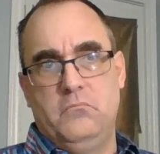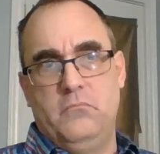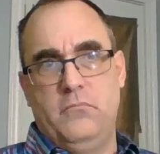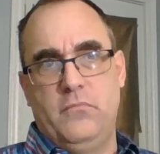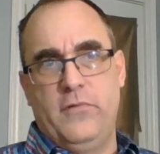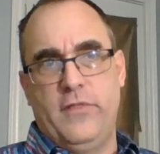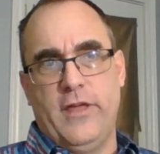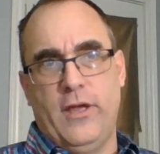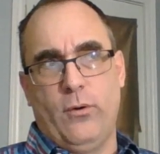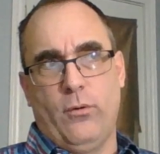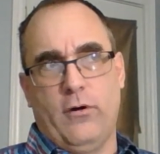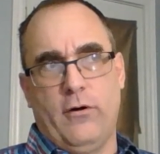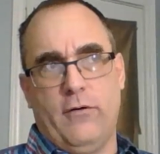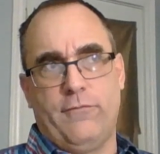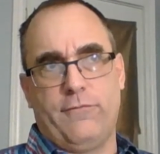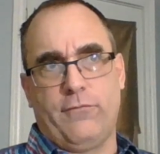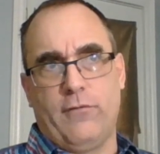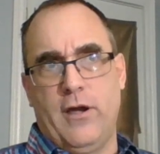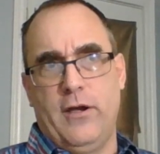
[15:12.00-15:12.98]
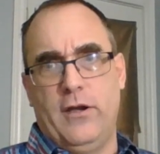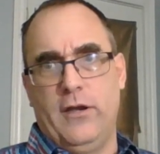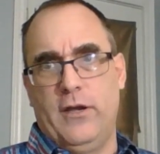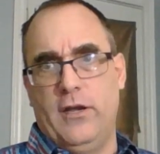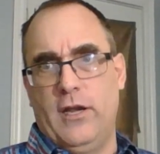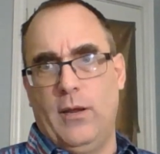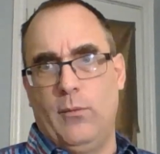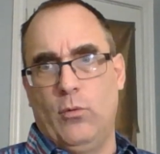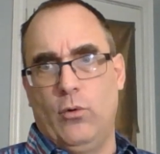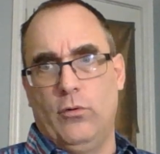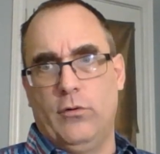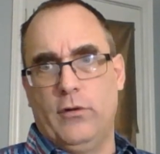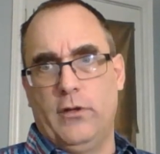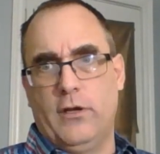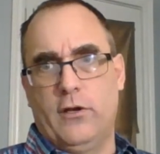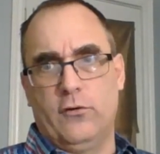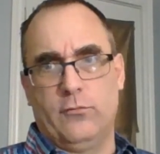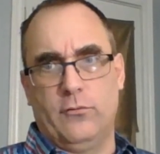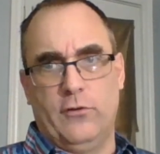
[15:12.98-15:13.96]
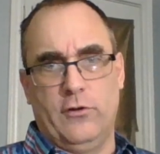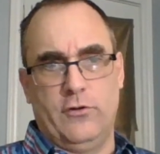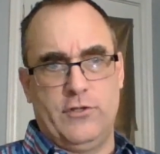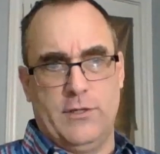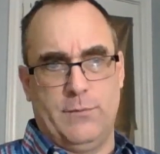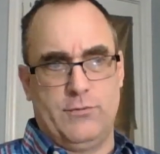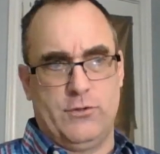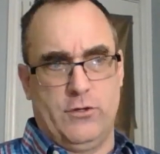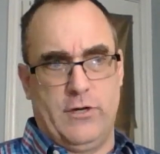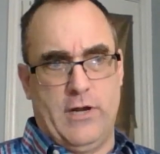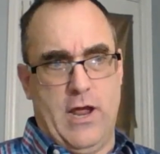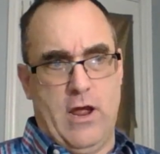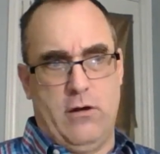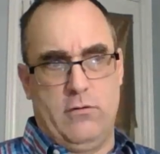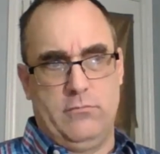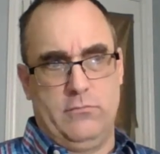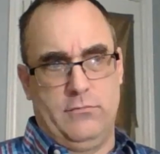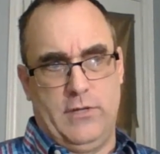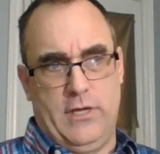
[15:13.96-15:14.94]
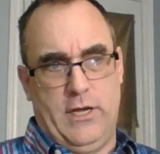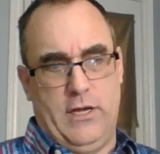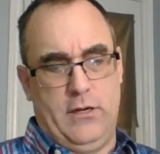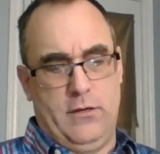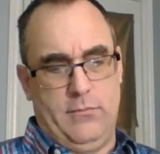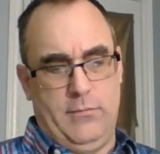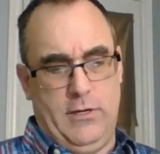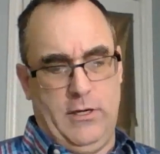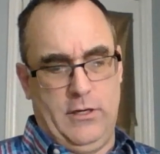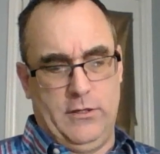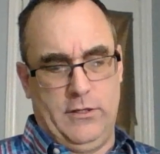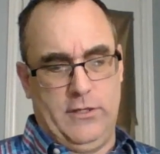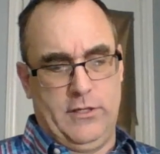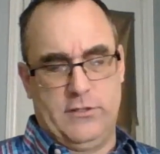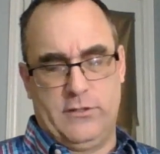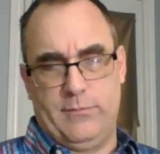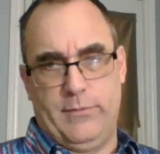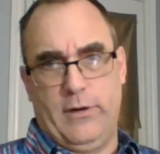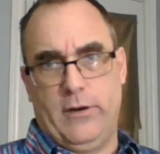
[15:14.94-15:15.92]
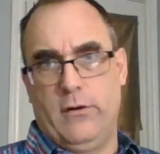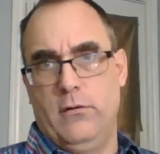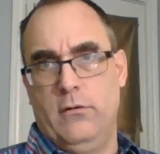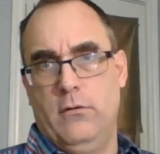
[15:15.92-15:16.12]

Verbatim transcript: they were a friend in name only because when the chips are down, they immediately disappear.